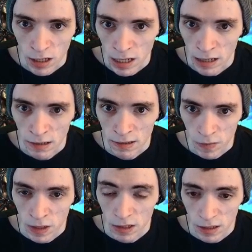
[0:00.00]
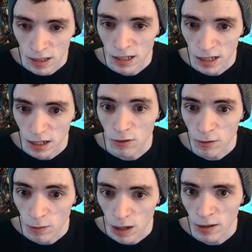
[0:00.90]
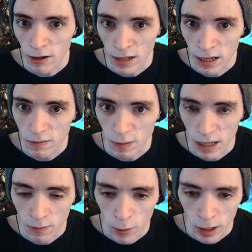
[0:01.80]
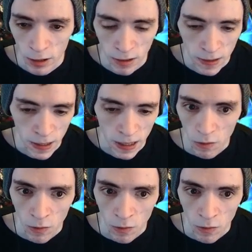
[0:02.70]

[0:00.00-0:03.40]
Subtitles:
to continue allowing him to make more currency.